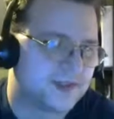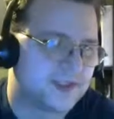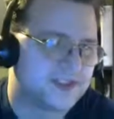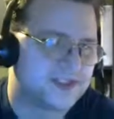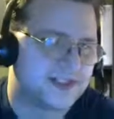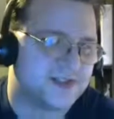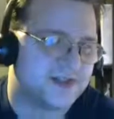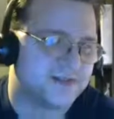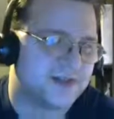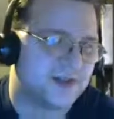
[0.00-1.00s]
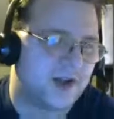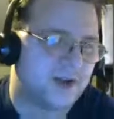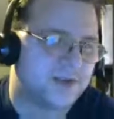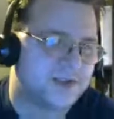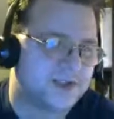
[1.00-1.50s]
goth statues over here,
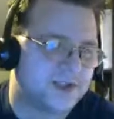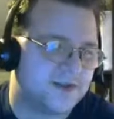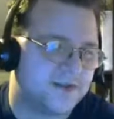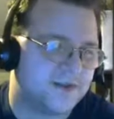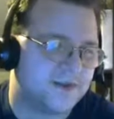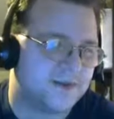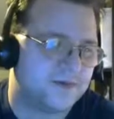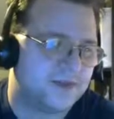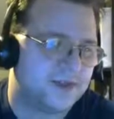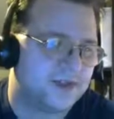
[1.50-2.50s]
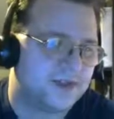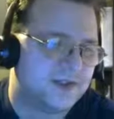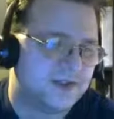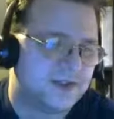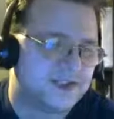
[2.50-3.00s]
along with some
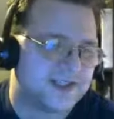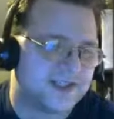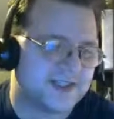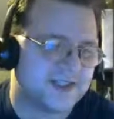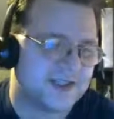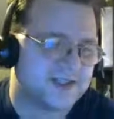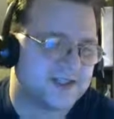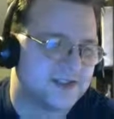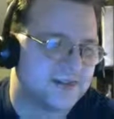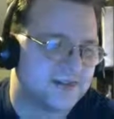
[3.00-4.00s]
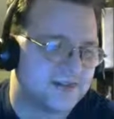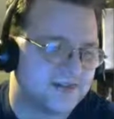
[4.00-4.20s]
ladies that like to gossip.